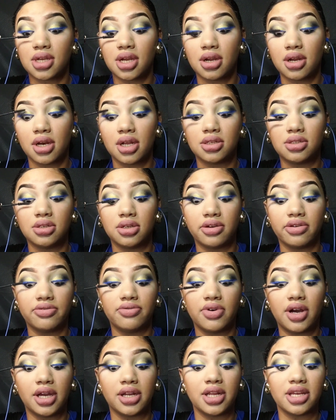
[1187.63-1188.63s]
can find that's
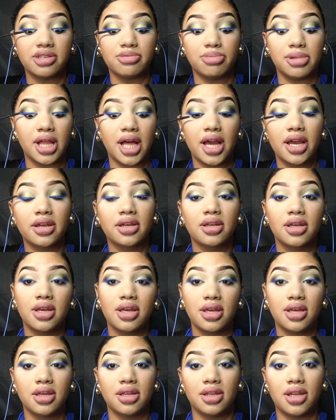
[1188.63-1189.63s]
black,
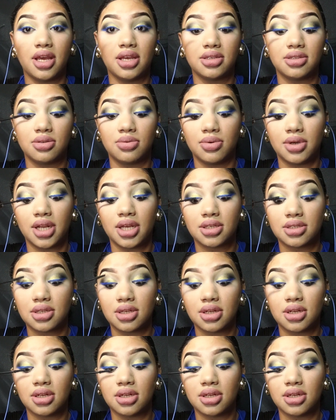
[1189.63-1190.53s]
that's the one that's gonna do it.